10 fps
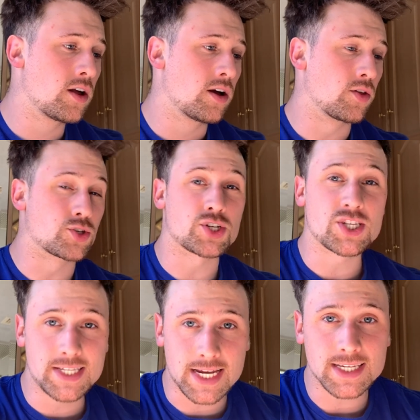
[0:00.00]
Those are
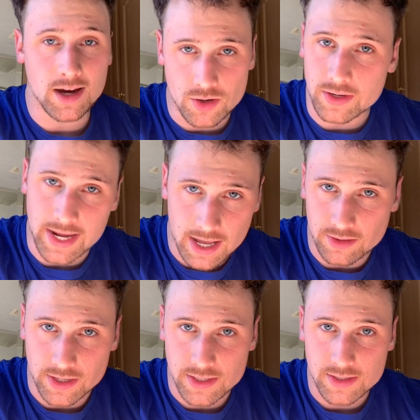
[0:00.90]
600
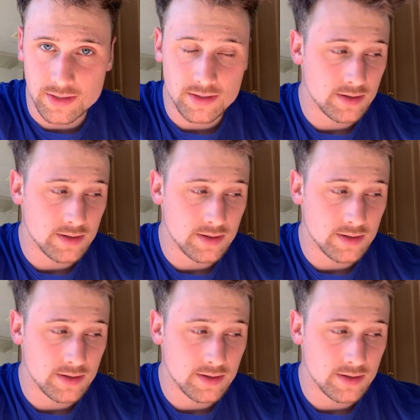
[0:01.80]
calories.